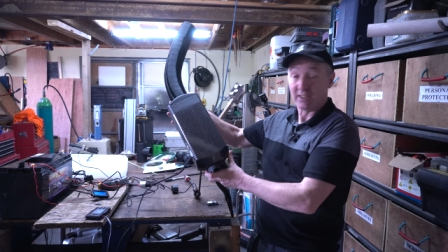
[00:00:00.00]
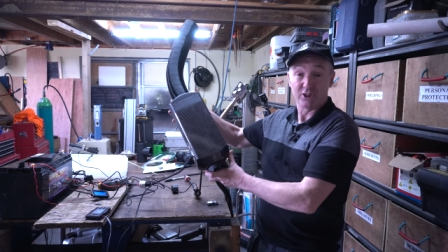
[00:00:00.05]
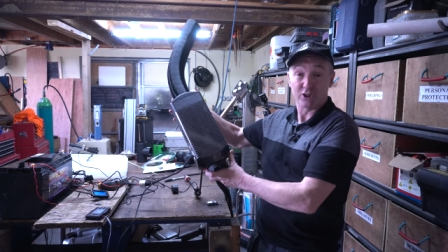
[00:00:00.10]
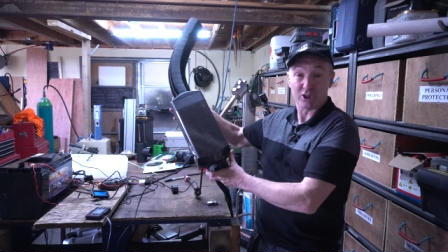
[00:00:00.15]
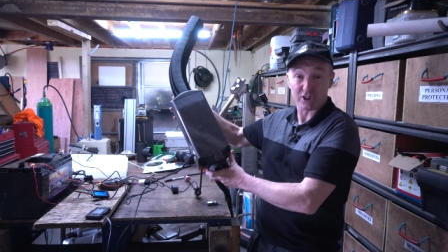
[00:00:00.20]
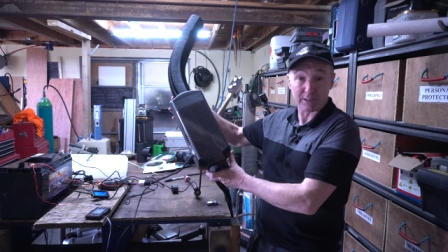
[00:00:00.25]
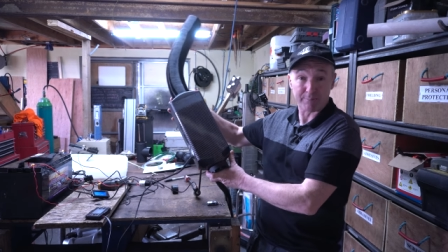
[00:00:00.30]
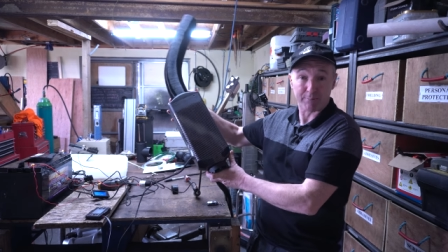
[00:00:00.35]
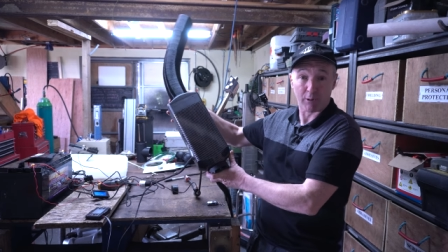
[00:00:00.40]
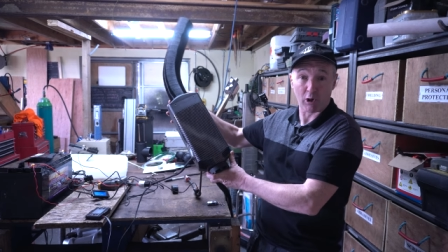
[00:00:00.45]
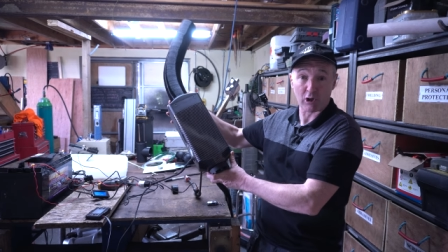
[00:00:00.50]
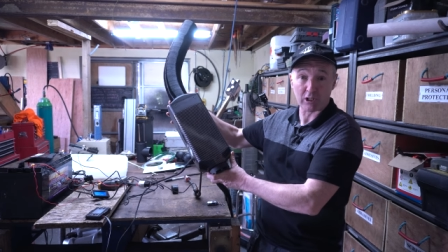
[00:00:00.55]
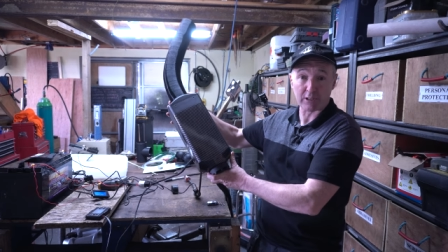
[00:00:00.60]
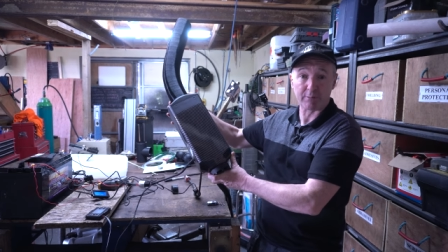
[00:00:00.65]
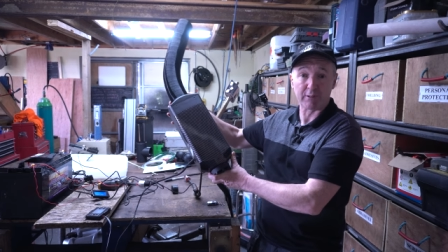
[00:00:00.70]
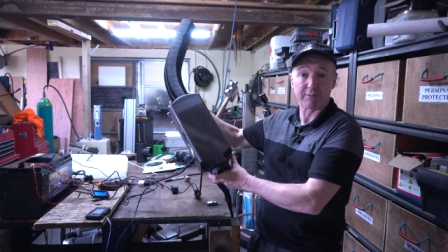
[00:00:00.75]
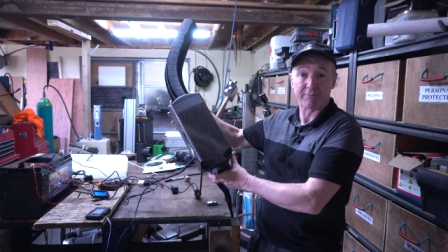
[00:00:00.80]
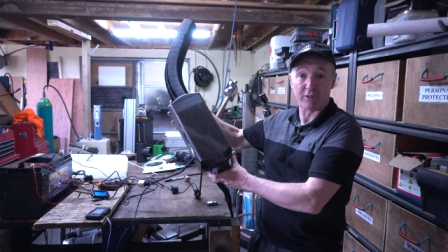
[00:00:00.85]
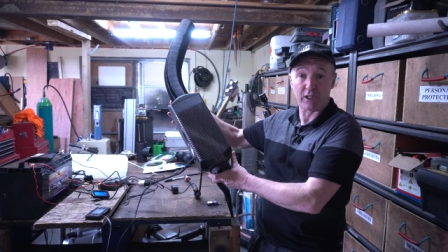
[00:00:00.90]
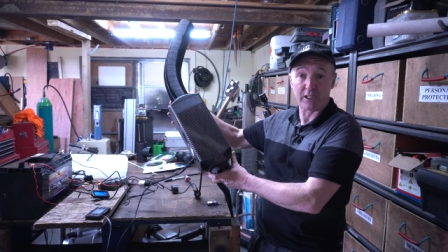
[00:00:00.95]
just a
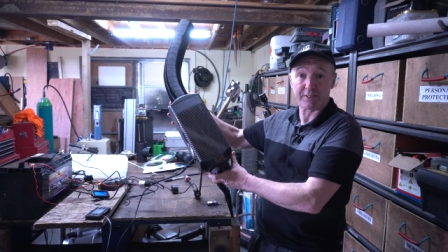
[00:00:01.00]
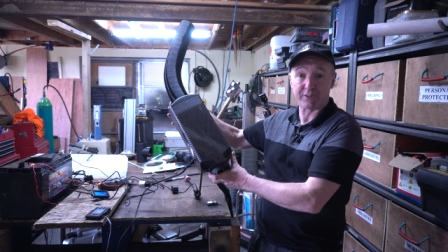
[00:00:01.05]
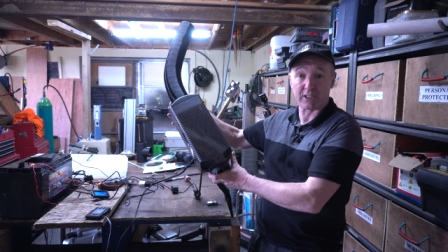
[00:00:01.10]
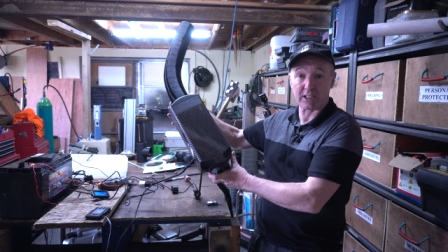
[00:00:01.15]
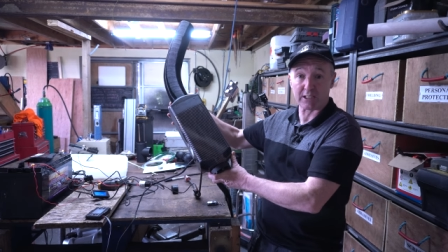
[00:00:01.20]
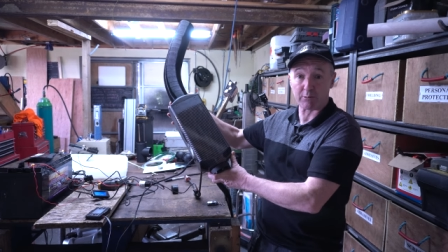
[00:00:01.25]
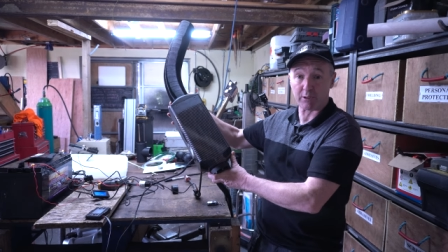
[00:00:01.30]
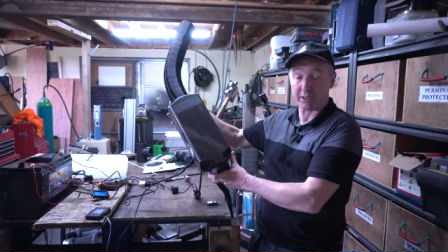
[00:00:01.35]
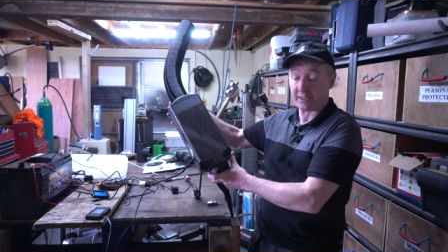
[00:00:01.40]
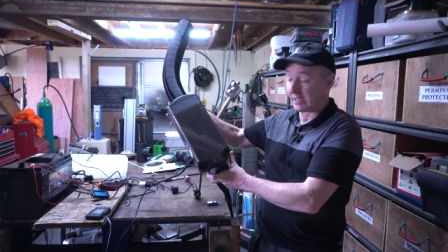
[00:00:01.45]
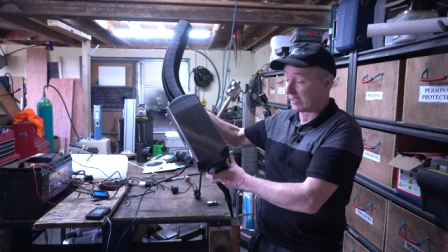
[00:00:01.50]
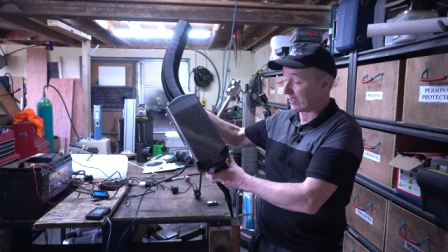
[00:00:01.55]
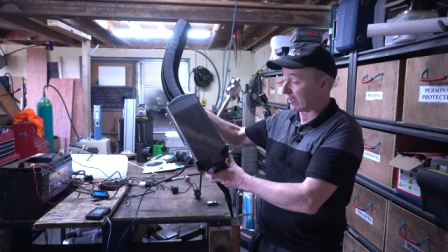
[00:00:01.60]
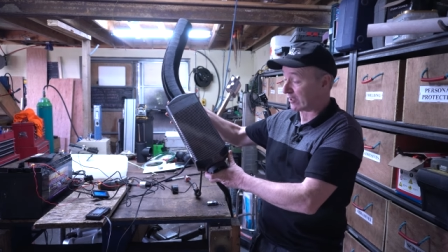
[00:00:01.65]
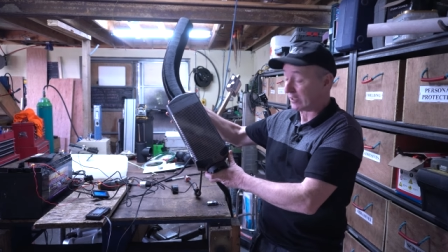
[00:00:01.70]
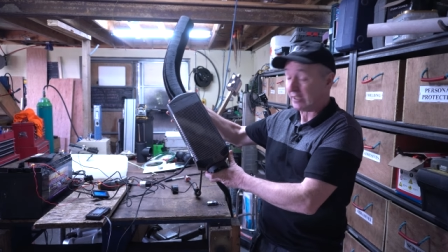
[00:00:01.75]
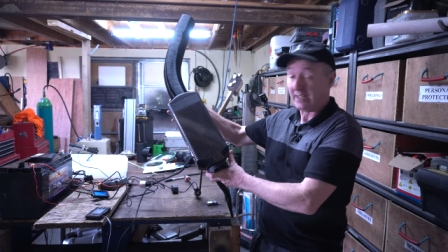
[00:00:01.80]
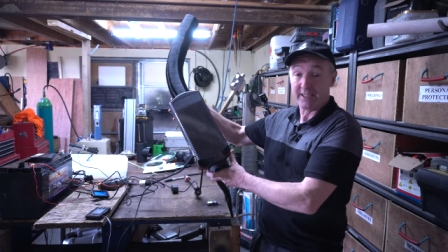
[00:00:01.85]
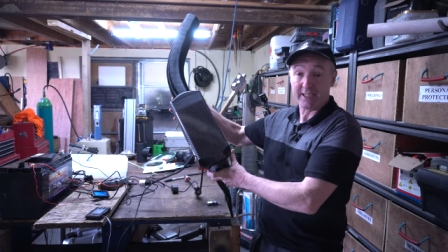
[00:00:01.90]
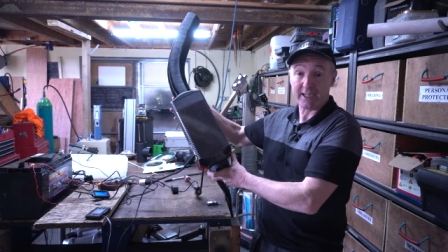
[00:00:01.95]
portable 5 kilowatt heater.